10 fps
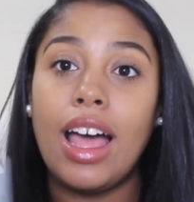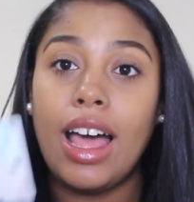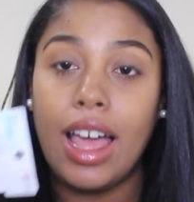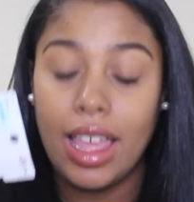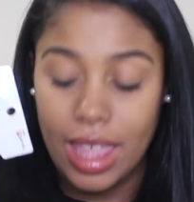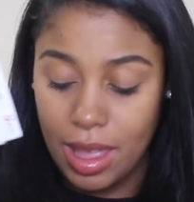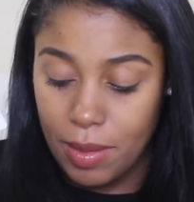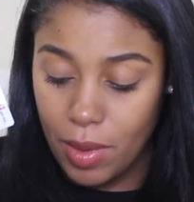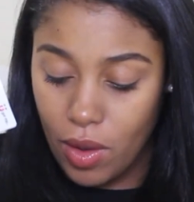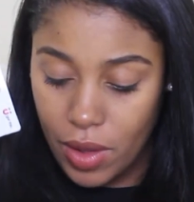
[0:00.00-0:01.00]
I
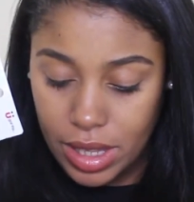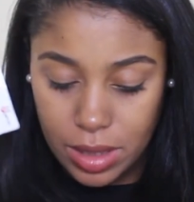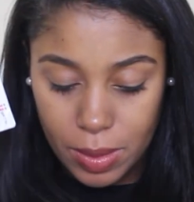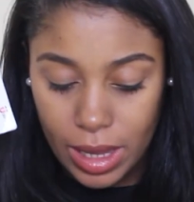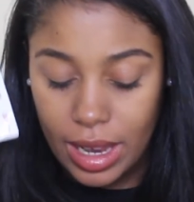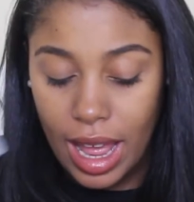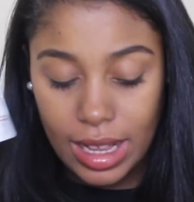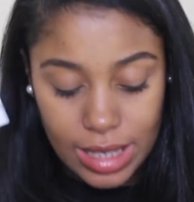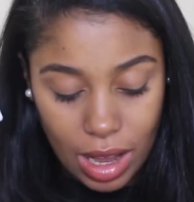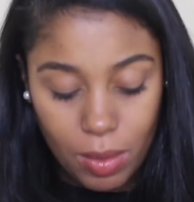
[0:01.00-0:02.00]
am going to be
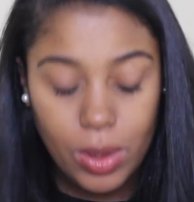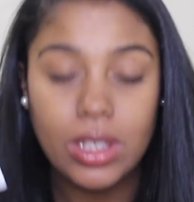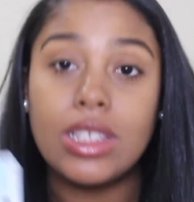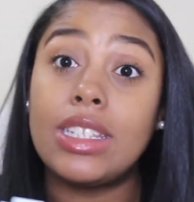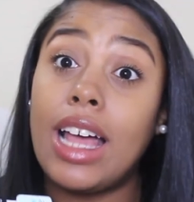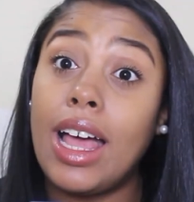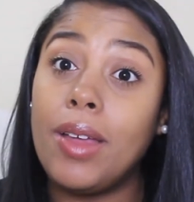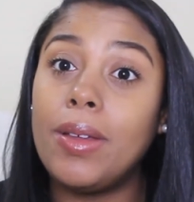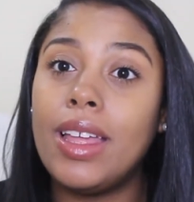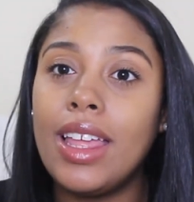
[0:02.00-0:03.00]
knocked out most of the
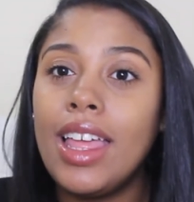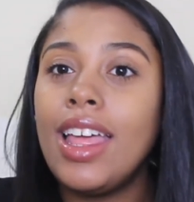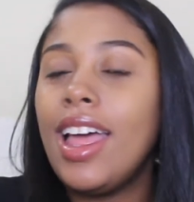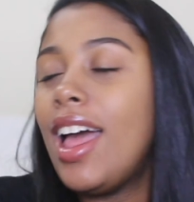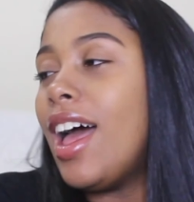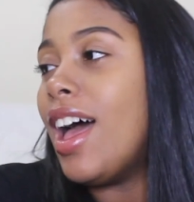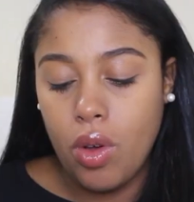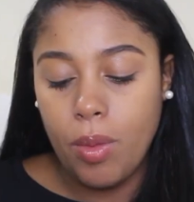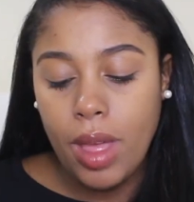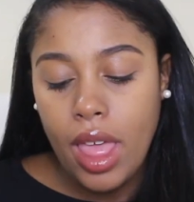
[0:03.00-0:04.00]
time.
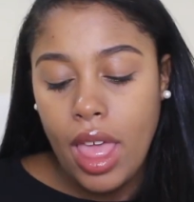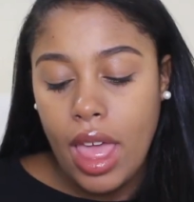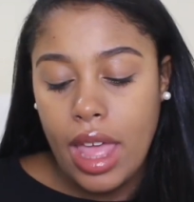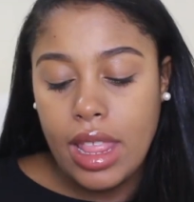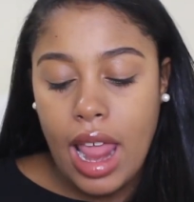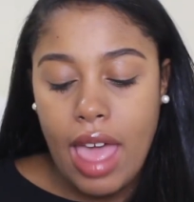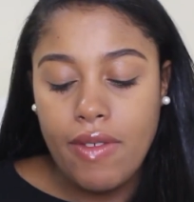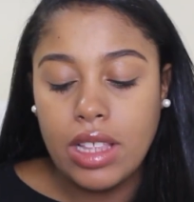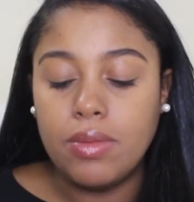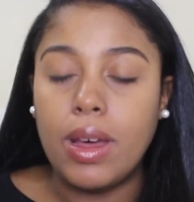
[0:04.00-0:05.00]
And then I
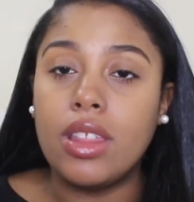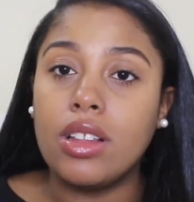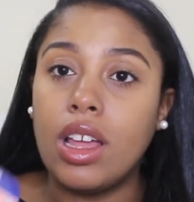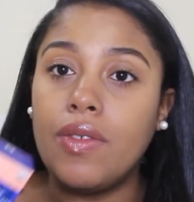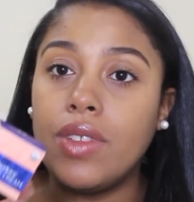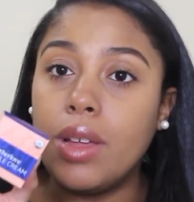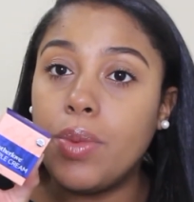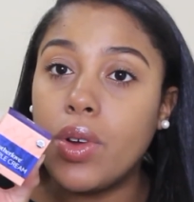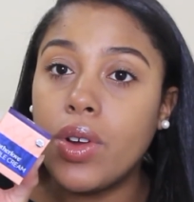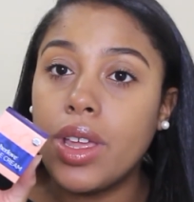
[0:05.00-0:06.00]
have this Mother Love
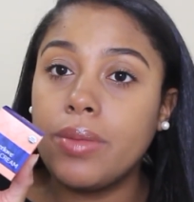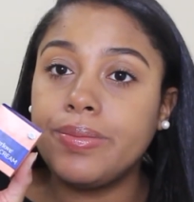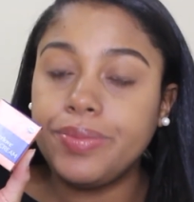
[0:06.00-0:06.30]
nipple cream,